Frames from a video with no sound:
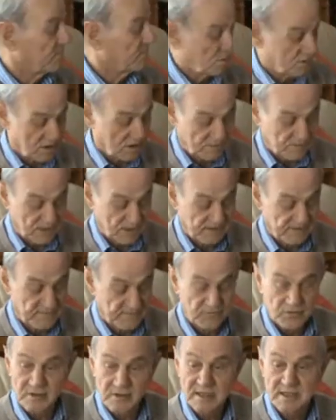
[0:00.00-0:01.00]
that book. I
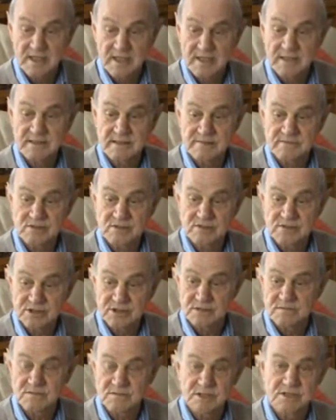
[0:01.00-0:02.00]
played three games for
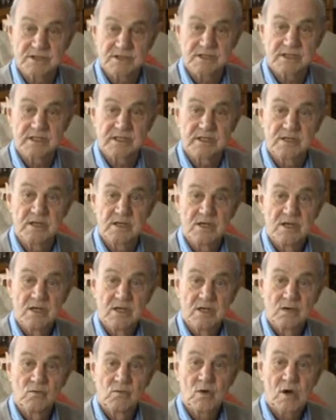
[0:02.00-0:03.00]
Chelmsford City
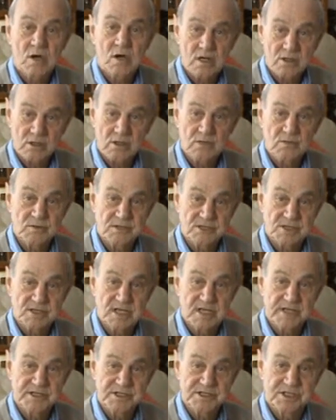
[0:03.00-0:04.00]
while I was
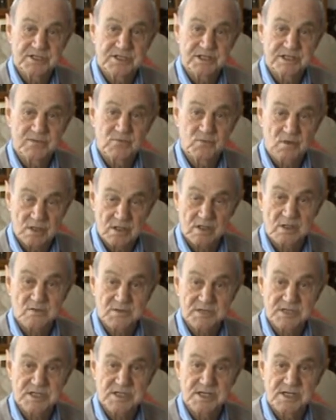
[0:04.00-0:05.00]
stationed, while I
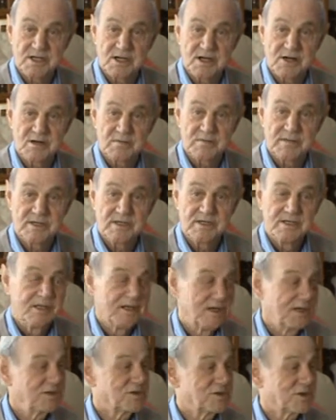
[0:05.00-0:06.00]
was in the army,
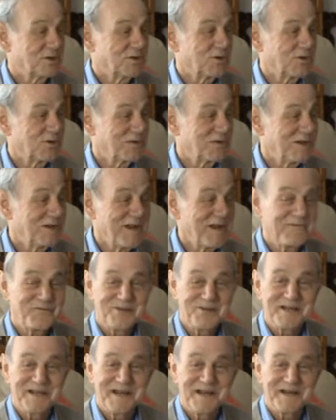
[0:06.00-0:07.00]
and scored in
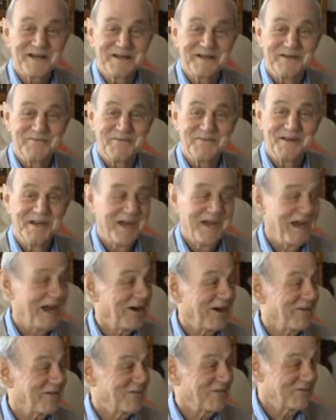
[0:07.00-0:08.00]
every game.
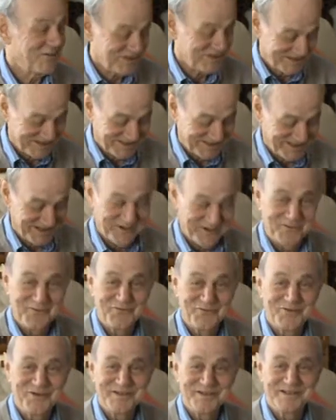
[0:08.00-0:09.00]
Hereford,
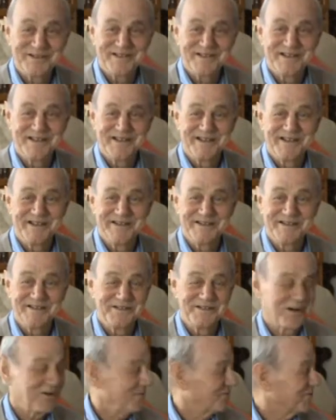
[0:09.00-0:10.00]
Guildford,
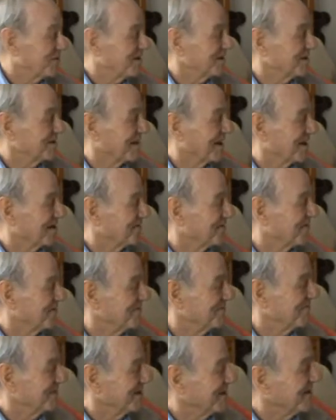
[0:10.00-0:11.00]
and I forget the other
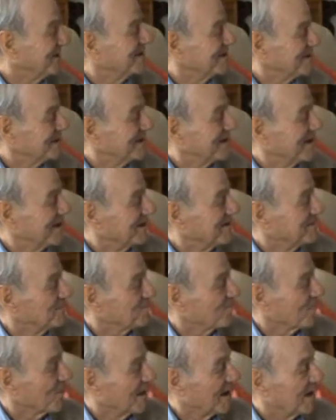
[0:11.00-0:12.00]
one, but yeah.
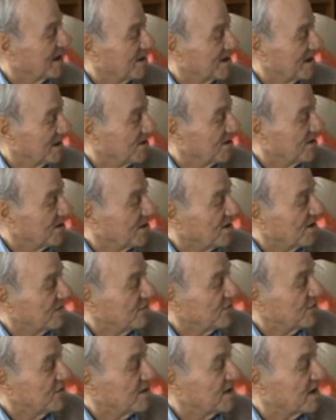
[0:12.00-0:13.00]
And I
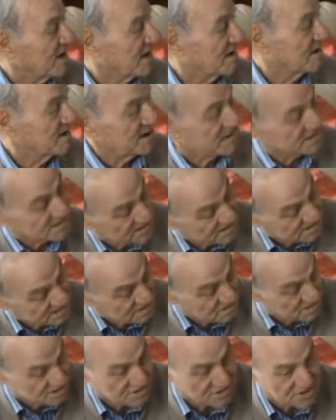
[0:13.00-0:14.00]
had three games then,
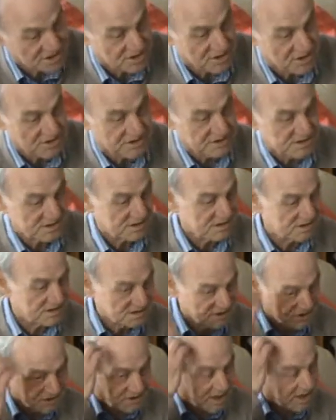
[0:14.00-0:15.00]
because I signed
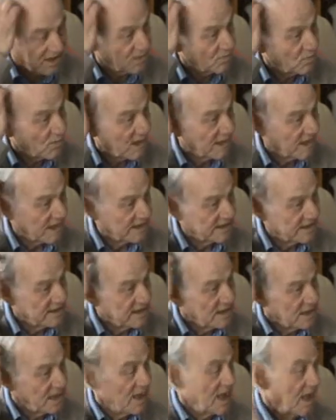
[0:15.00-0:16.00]
straight
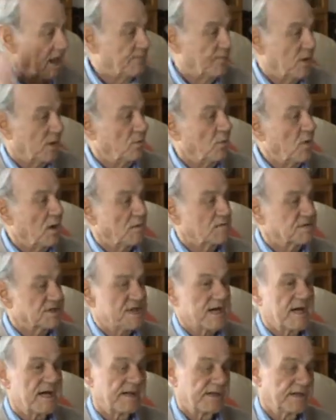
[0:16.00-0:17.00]
away. But what I'm
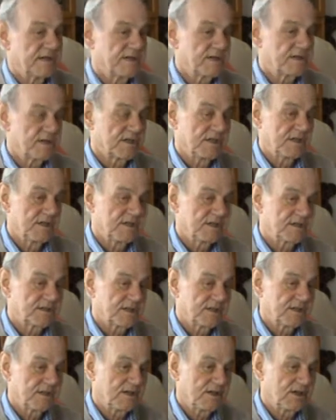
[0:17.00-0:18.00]
saying
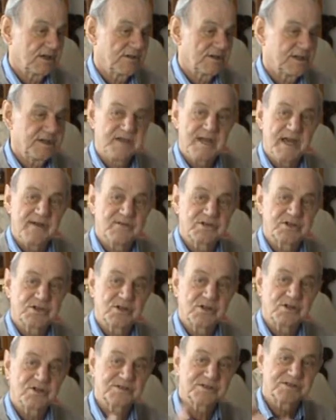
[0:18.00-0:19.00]
is that I didn't have a
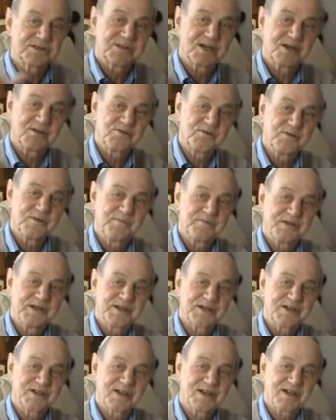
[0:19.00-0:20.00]
chance to go to a
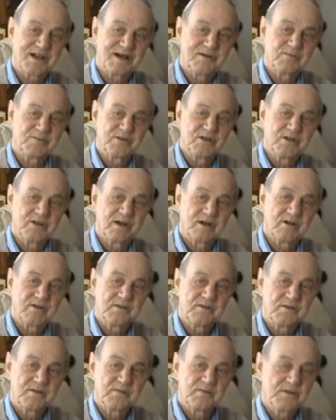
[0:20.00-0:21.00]
bigger club, you know.
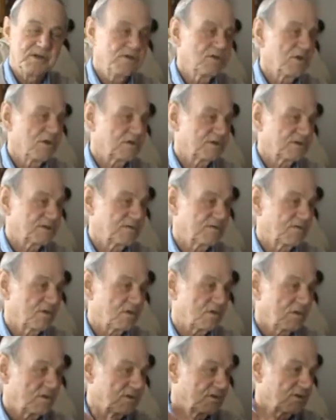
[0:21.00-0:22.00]
It would have been nice if
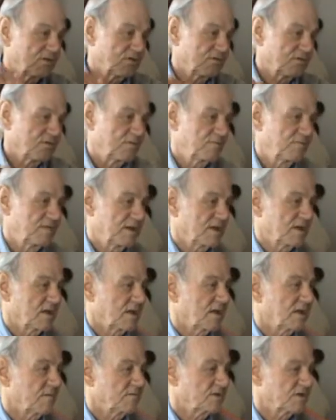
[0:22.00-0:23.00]
I had gone to a bigger
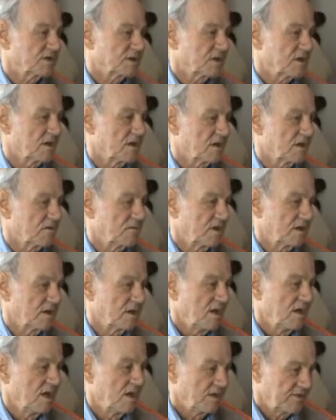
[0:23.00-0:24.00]
club to start with.
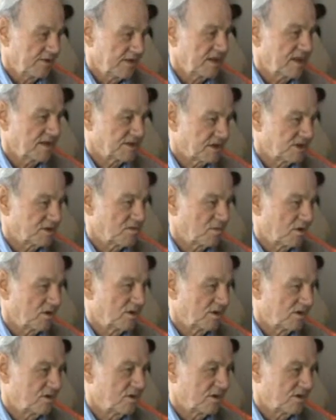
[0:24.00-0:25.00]
I think this is
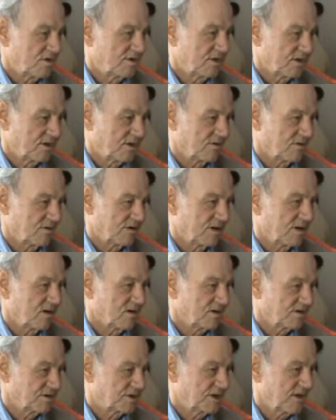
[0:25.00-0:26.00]
what you've got to do, isn't it?
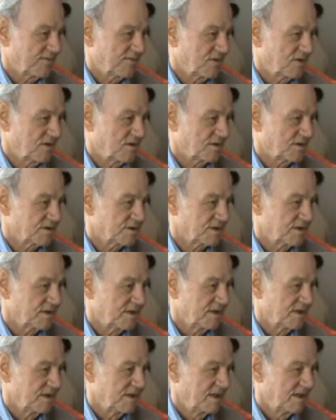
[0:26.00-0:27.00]
Like Jeff Hurst.